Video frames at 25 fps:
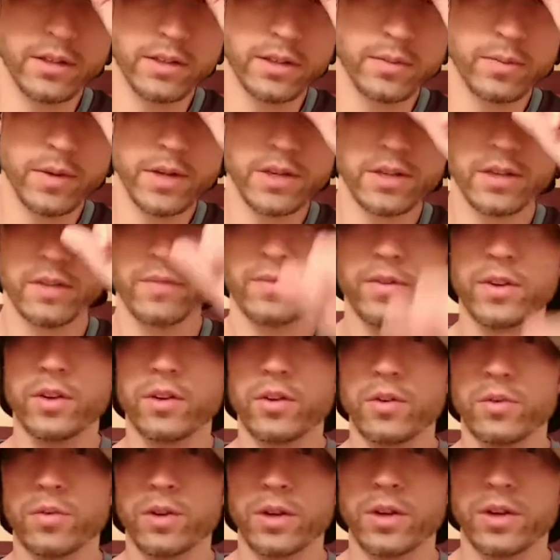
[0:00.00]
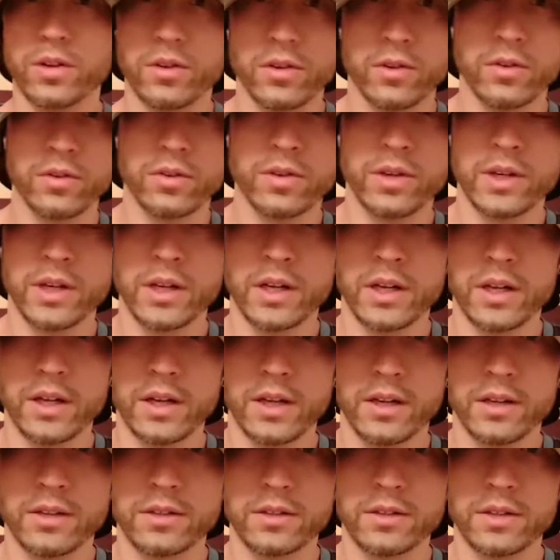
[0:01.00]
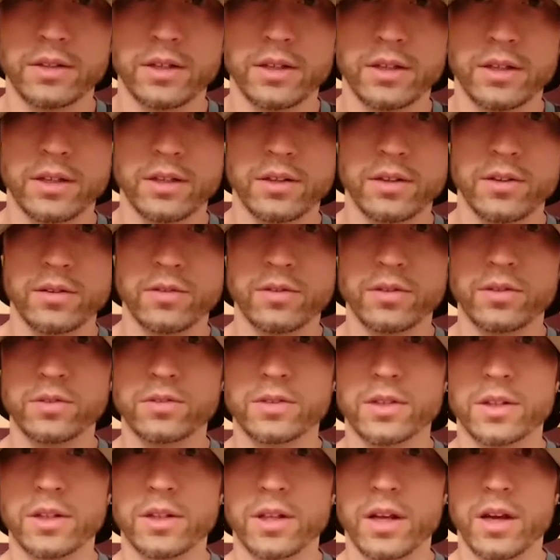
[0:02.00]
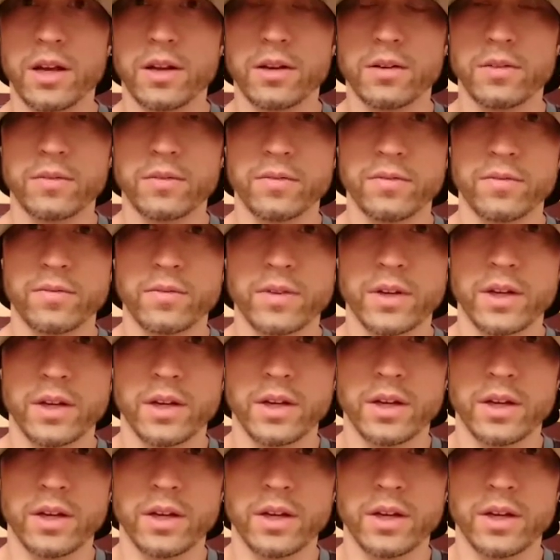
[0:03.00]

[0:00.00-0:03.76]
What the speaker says: especially if you know what you're doing and you don't use a lot of